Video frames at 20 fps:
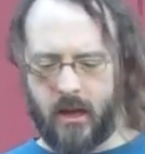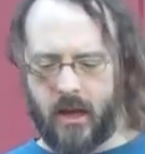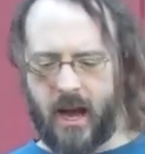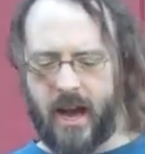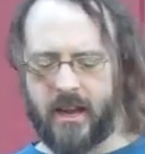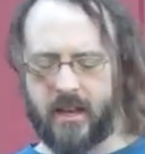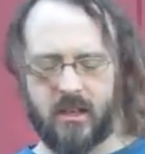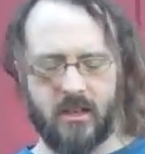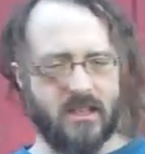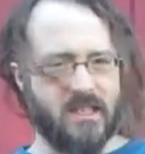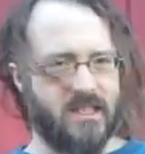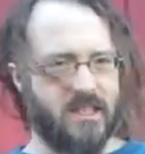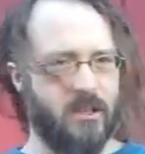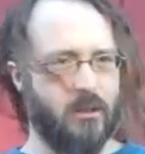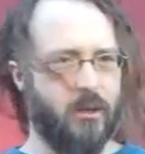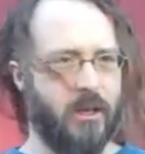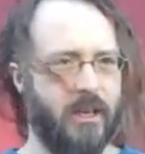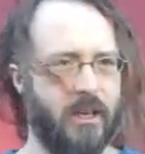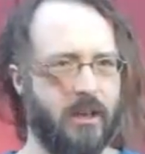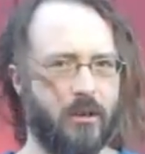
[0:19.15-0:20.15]
I could
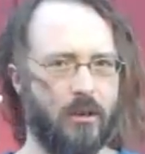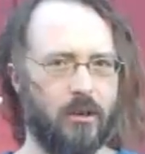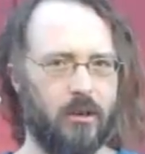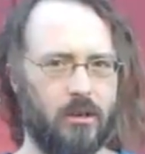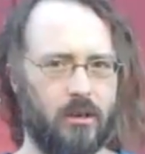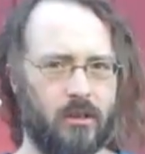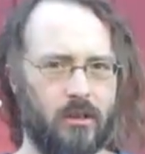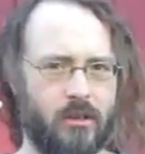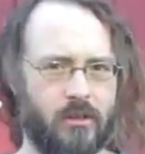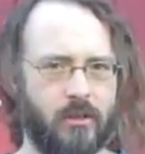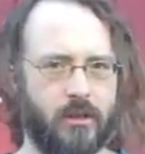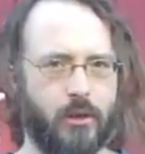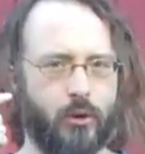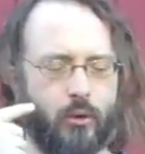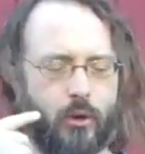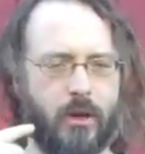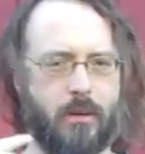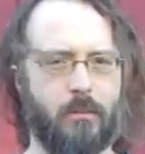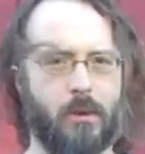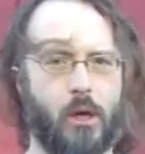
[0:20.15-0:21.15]
still hear the
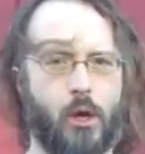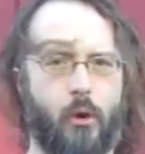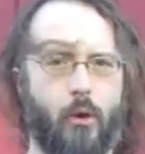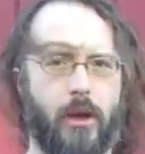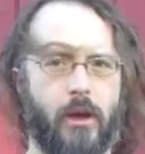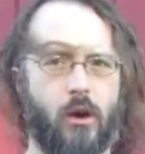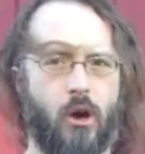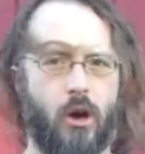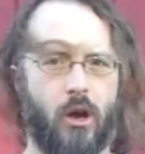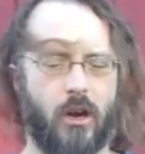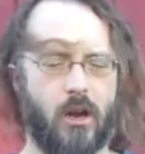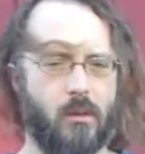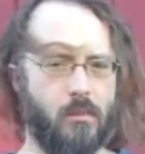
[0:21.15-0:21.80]
dream going on,